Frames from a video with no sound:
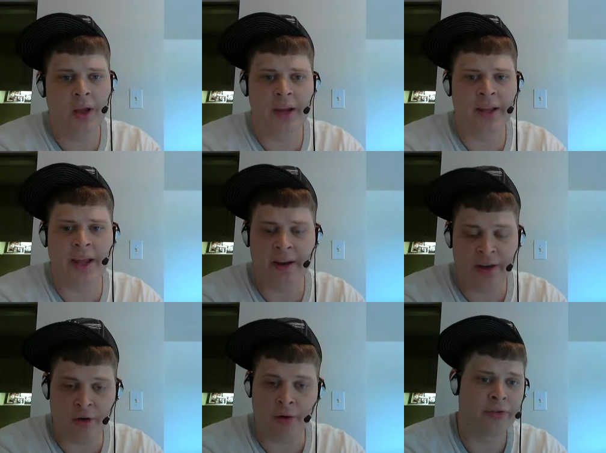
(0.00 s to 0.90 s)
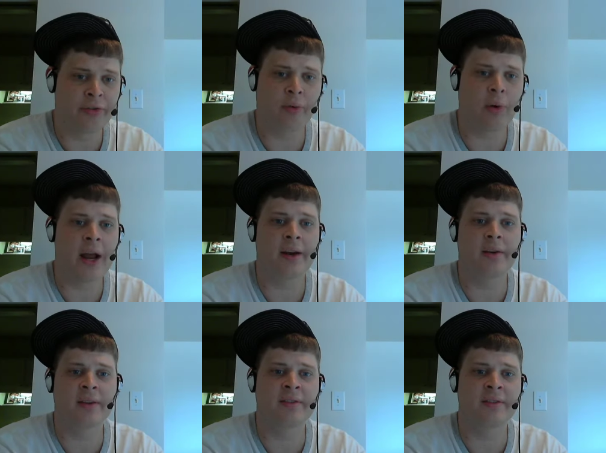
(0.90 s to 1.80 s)
and and you're also right.
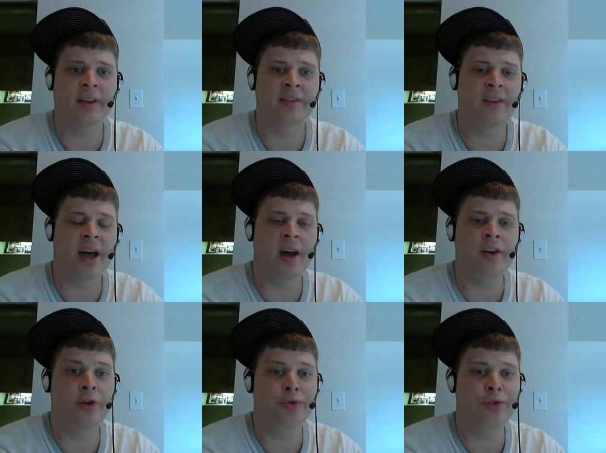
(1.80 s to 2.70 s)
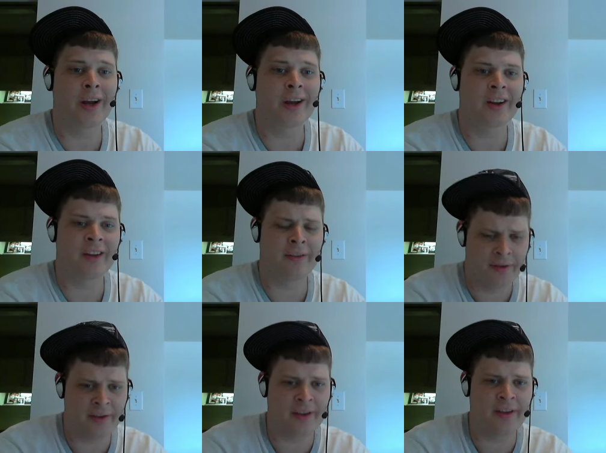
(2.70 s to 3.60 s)
It's it's not a new trick. And
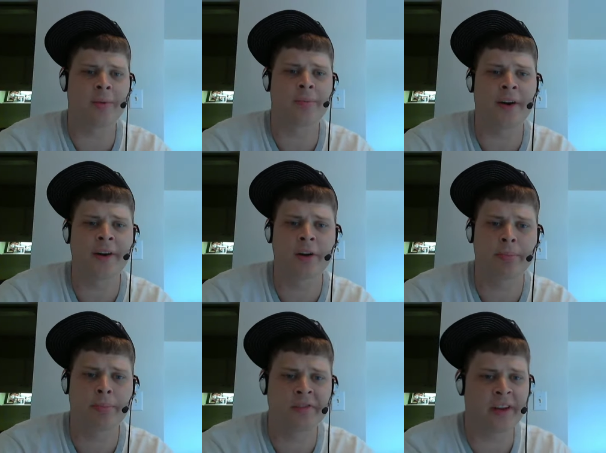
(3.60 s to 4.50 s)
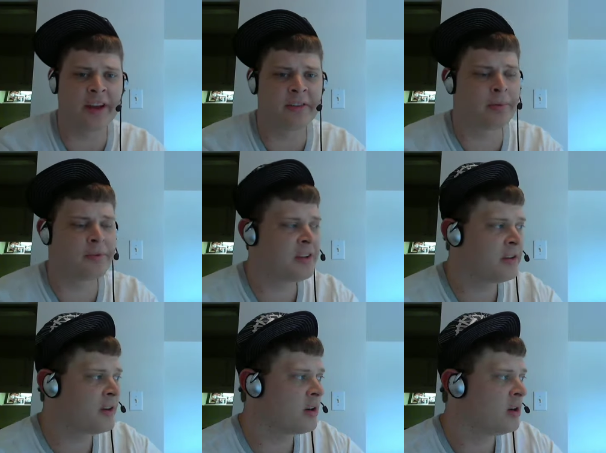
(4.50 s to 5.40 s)
to this, I'm talking to precise
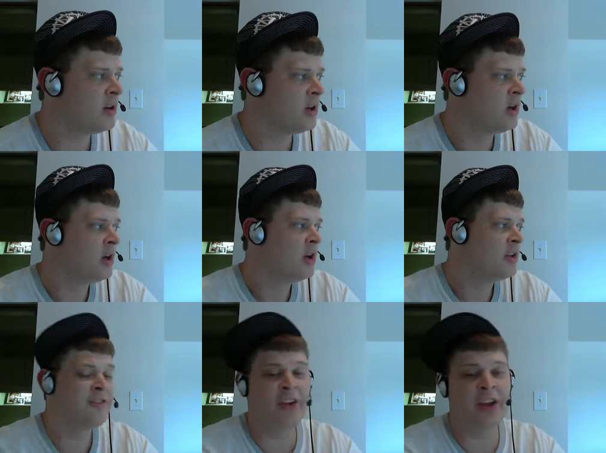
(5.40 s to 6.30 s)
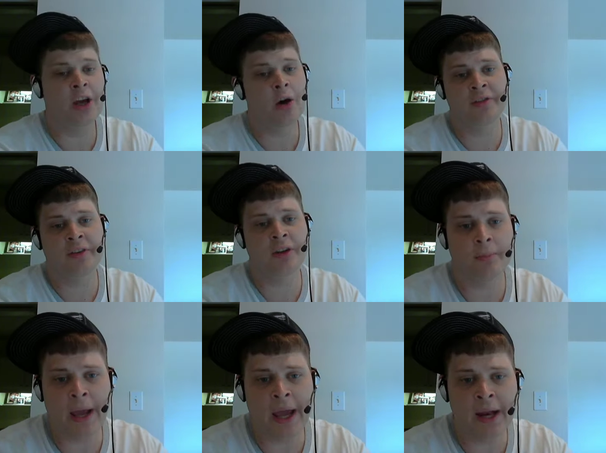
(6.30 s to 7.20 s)
presenter. This video isn't
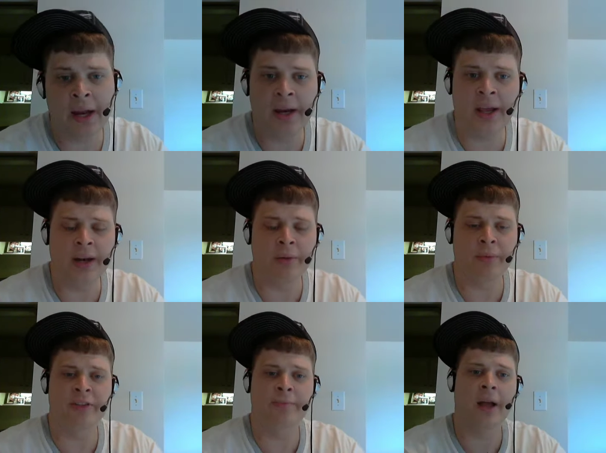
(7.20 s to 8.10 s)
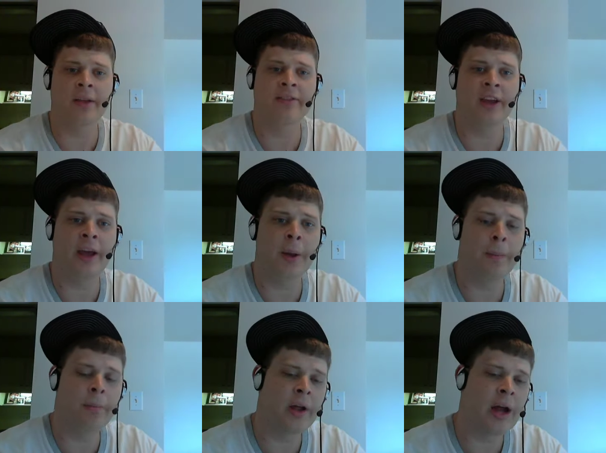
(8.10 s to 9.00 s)
made in, in a response to
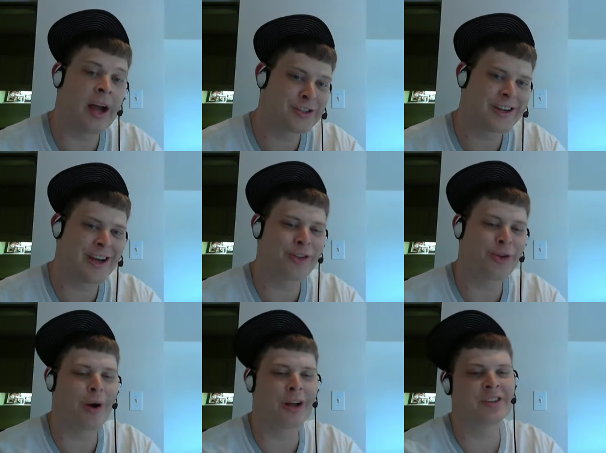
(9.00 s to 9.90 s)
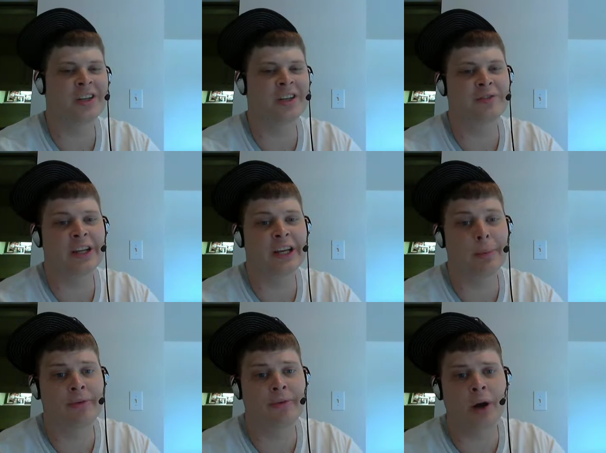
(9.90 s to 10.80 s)
him, but I just got through watching his video
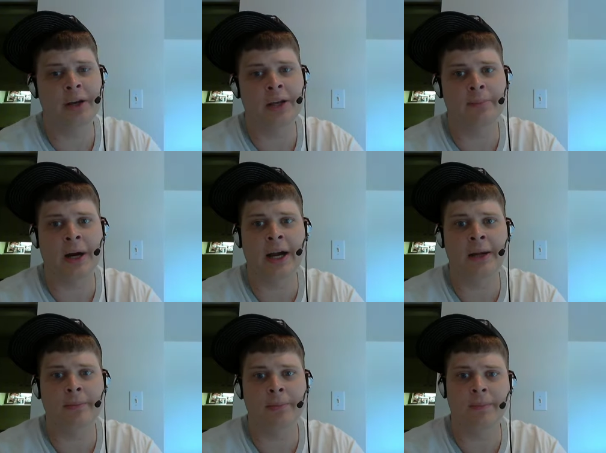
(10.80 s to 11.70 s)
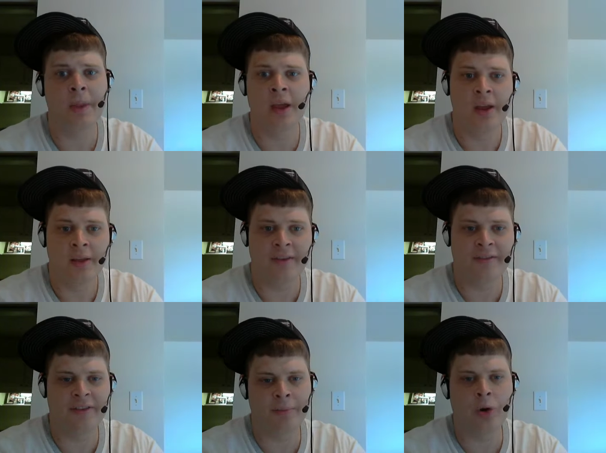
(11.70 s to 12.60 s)
before I did mine. But this
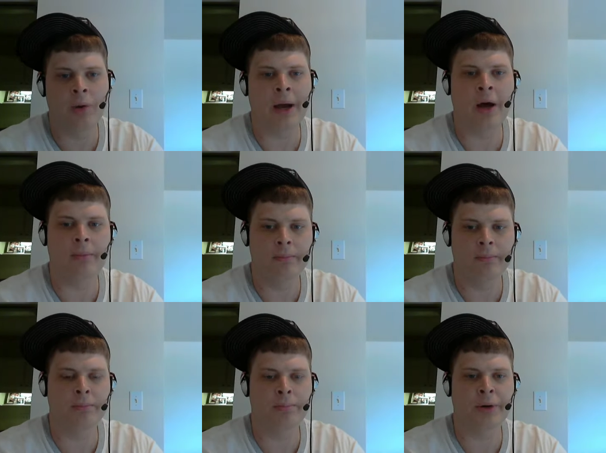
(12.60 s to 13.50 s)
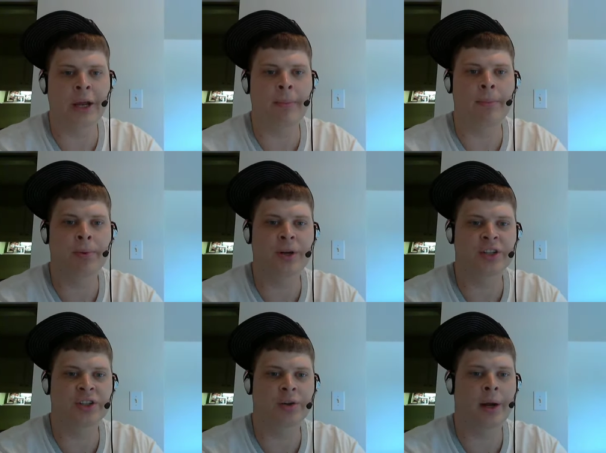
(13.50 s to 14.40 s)
is more about bringing my
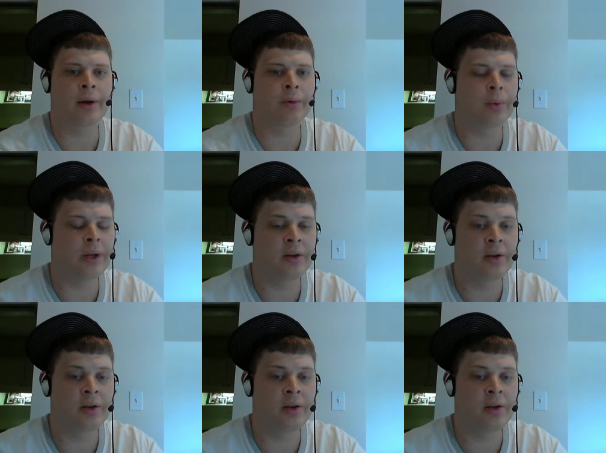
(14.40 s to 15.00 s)
prediction around when